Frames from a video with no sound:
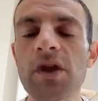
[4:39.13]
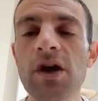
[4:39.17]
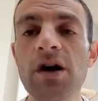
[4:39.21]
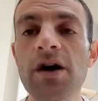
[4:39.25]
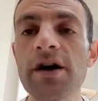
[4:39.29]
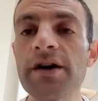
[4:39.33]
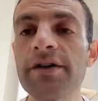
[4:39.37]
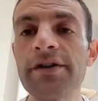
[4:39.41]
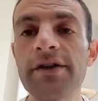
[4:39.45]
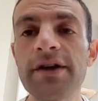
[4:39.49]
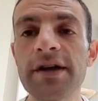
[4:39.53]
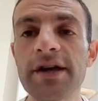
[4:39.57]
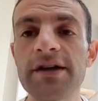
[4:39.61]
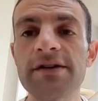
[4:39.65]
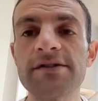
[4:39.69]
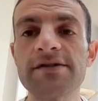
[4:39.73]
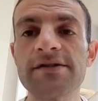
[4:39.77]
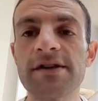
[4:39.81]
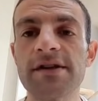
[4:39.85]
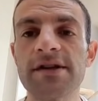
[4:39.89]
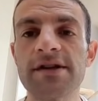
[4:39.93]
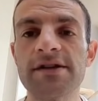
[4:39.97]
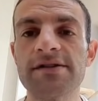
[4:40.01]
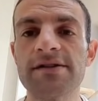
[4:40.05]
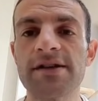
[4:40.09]
I think
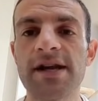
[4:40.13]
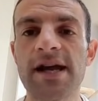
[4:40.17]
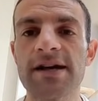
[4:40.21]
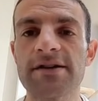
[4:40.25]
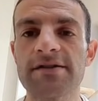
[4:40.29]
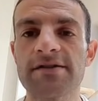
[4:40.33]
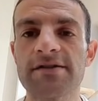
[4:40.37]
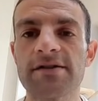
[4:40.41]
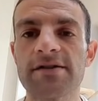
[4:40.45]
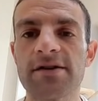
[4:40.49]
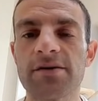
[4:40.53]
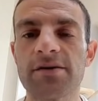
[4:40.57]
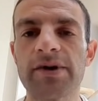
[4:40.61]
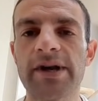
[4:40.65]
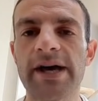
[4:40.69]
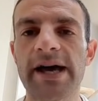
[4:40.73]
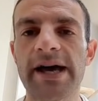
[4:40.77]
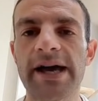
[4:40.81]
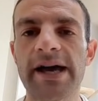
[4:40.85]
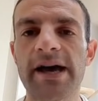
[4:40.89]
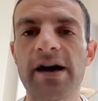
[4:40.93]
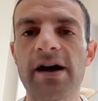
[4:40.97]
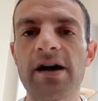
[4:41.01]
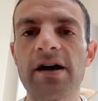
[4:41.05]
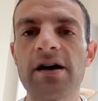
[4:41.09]
he's an excellent
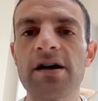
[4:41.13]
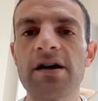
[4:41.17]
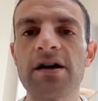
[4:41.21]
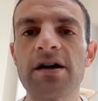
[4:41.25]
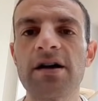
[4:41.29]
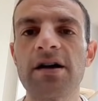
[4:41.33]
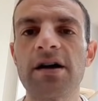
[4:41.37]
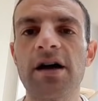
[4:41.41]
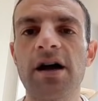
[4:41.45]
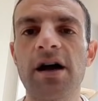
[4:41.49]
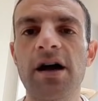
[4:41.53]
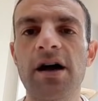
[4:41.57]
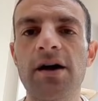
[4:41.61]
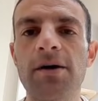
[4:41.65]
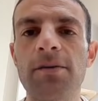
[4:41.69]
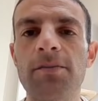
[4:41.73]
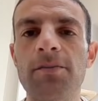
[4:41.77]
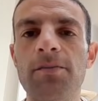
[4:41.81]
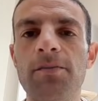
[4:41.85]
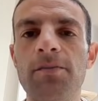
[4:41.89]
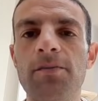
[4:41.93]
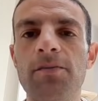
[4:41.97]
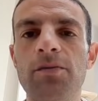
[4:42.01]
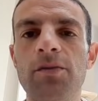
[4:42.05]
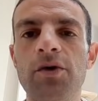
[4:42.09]
player
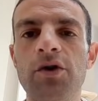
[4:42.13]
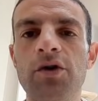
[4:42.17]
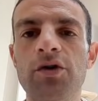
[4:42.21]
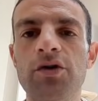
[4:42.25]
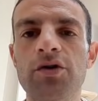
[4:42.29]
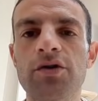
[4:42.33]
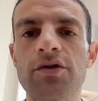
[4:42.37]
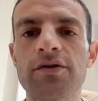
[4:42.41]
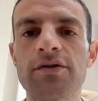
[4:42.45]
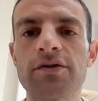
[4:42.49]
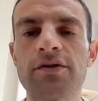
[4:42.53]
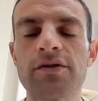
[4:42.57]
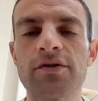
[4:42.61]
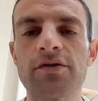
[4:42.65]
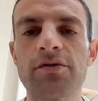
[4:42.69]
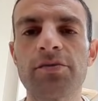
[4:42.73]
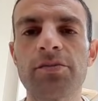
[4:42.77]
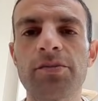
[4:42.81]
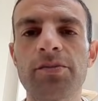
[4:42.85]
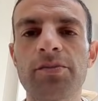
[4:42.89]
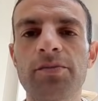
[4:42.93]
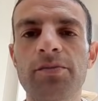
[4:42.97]
who can sort of